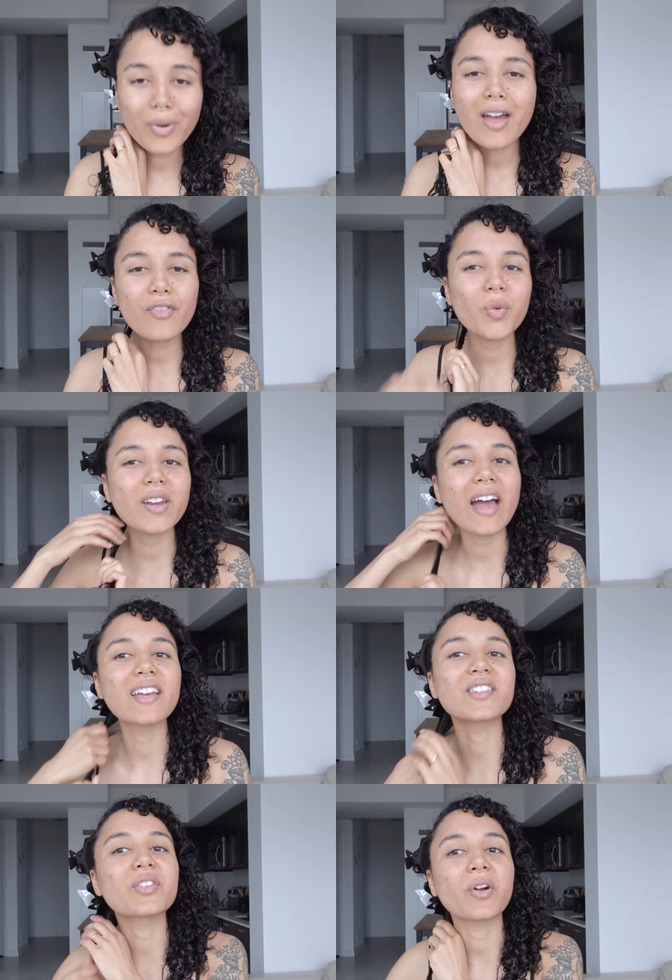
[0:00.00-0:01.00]
But everyone
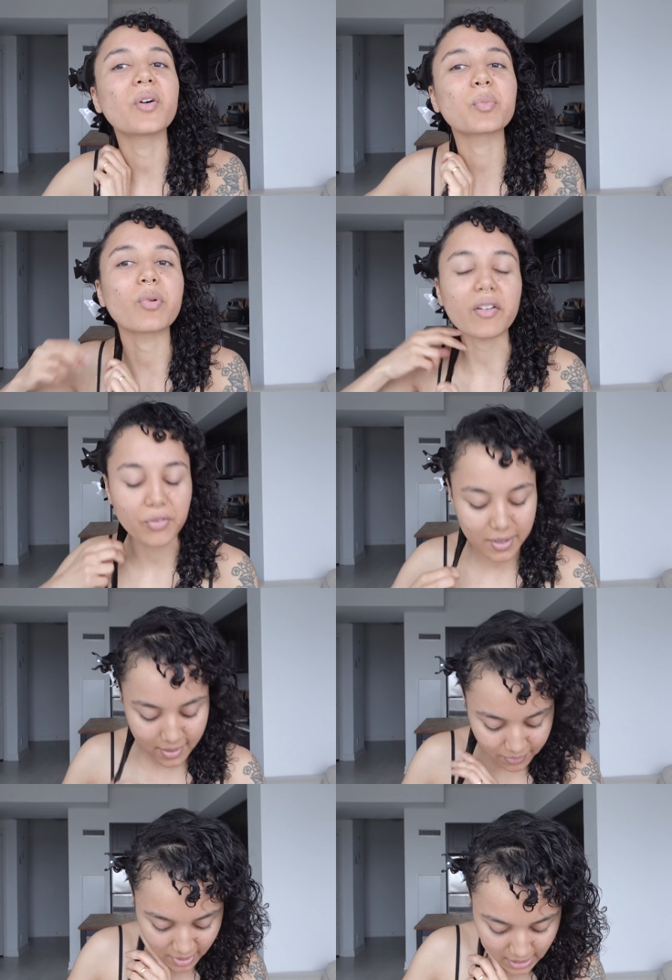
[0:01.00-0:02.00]
has their own
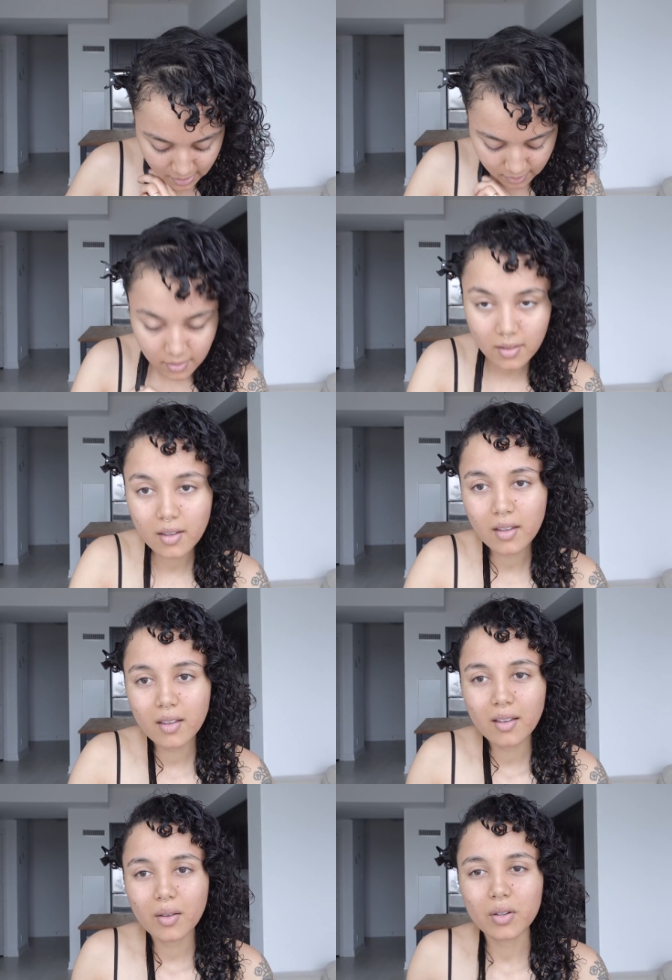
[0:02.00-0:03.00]
preference, right?
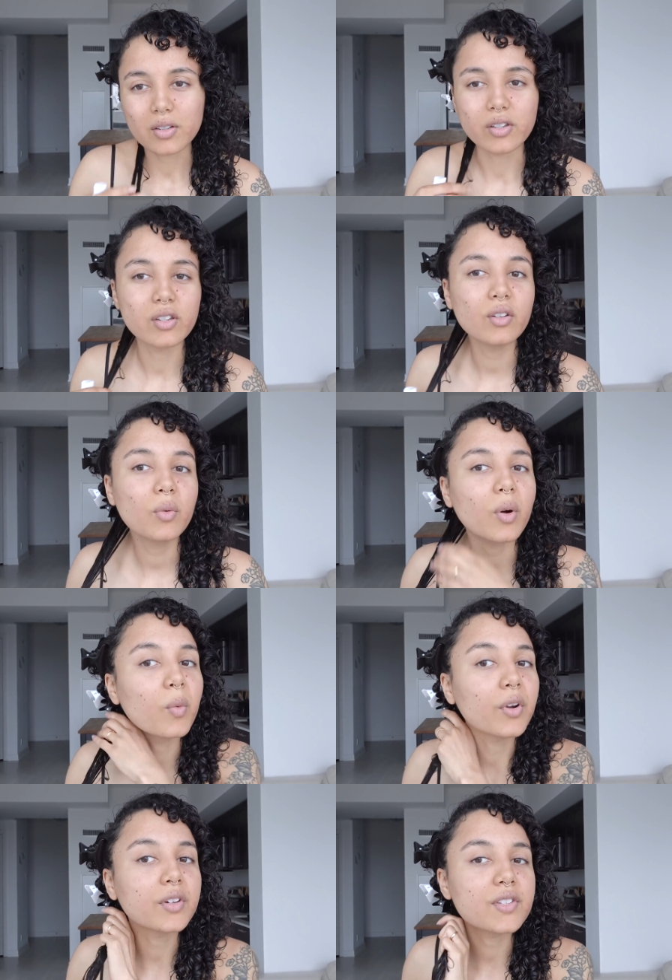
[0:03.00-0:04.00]
Do
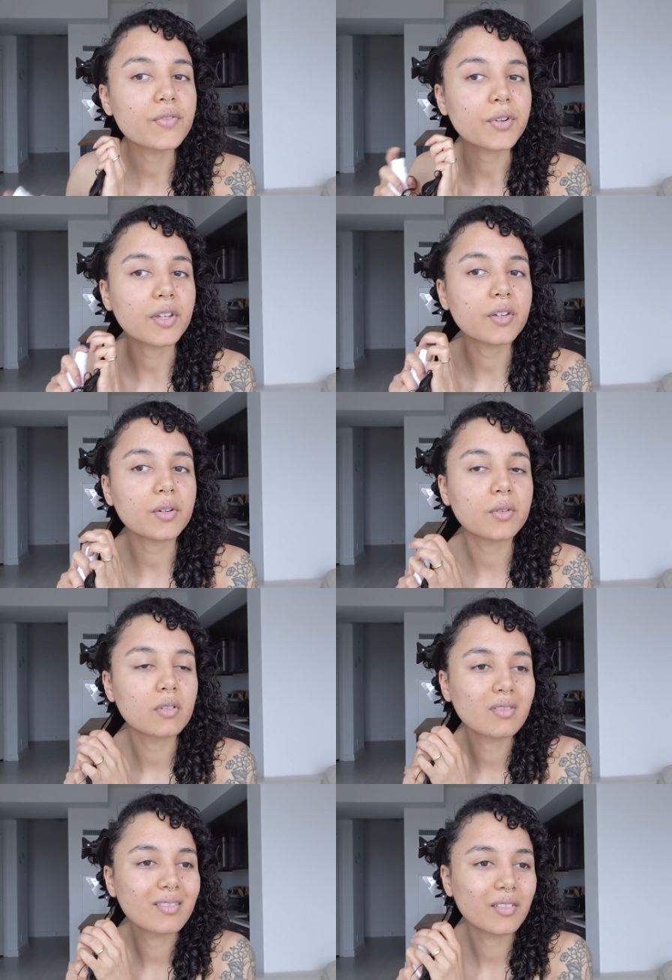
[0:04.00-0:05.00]
what works for you.
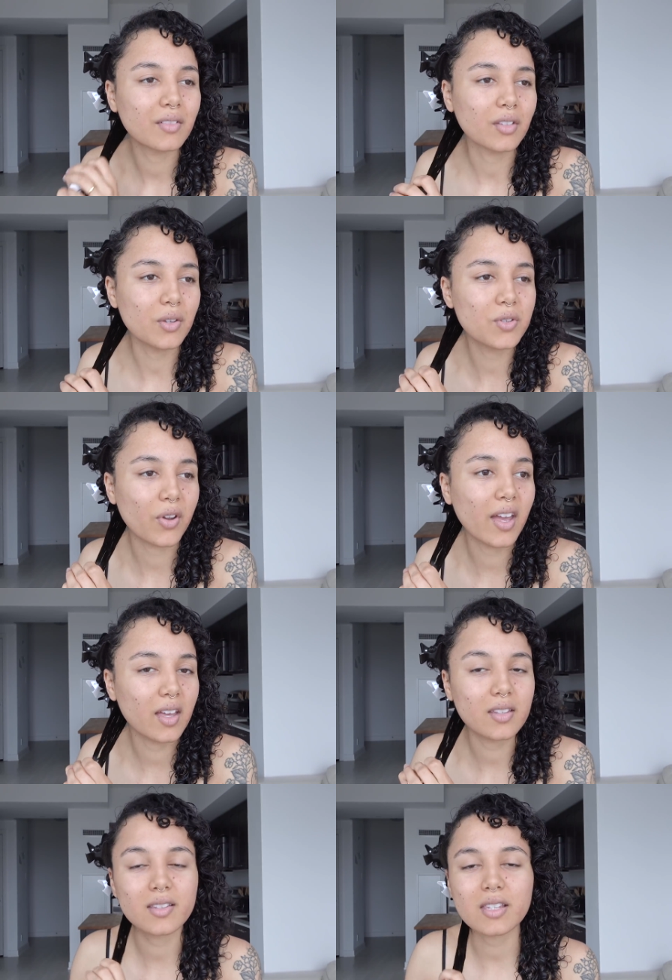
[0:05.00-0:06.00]
Use your
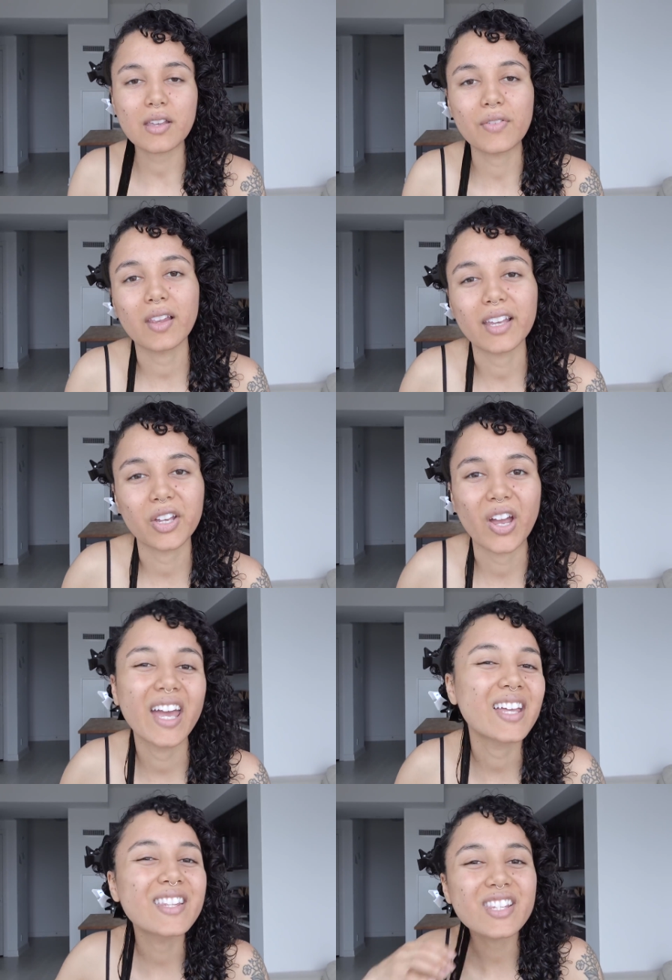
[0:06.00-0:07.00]
hands if you like your
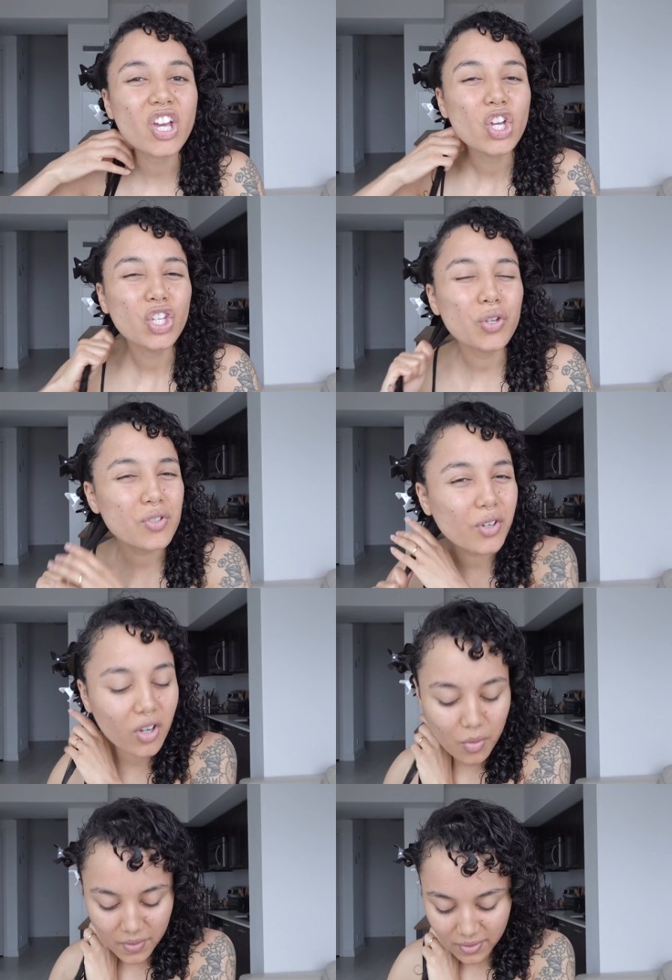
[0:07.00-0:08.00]
hands. Use your
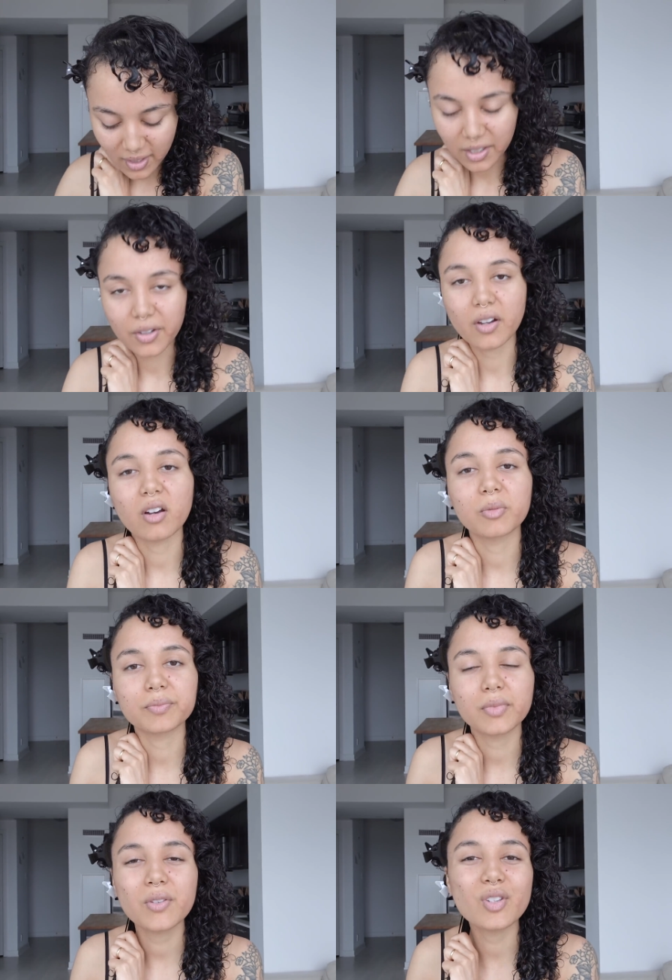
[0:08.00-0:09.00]
comb if you like your
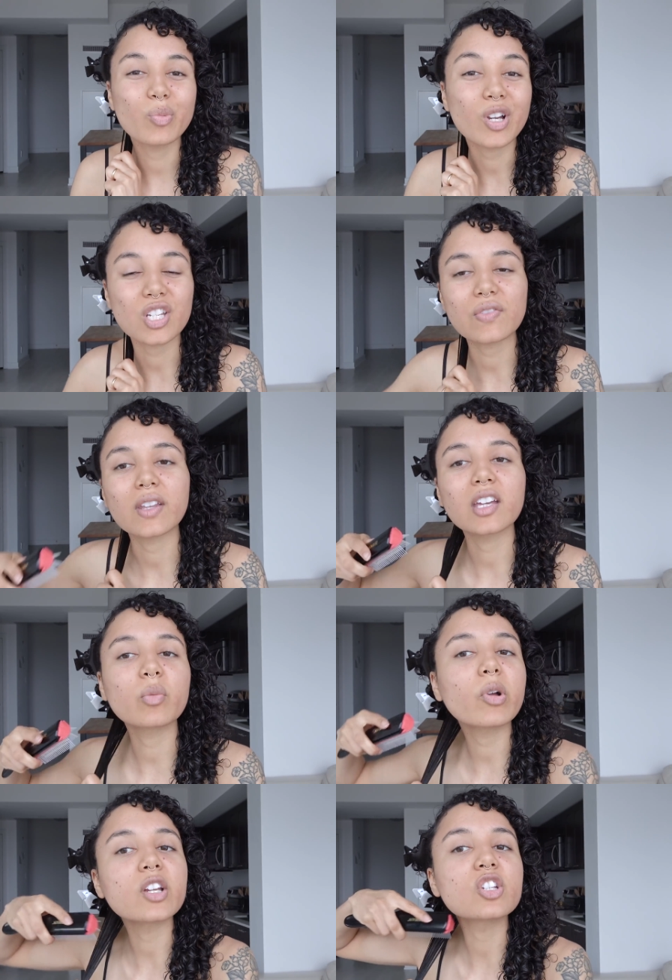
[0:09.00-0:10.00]
comb. Use your brush if you like
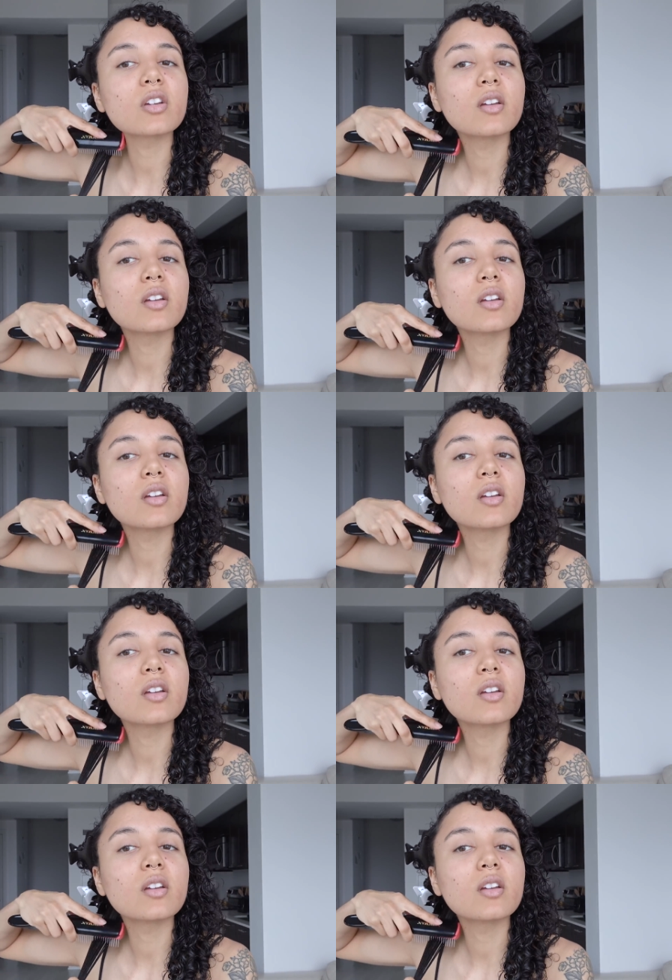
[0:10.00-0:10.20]
your brush.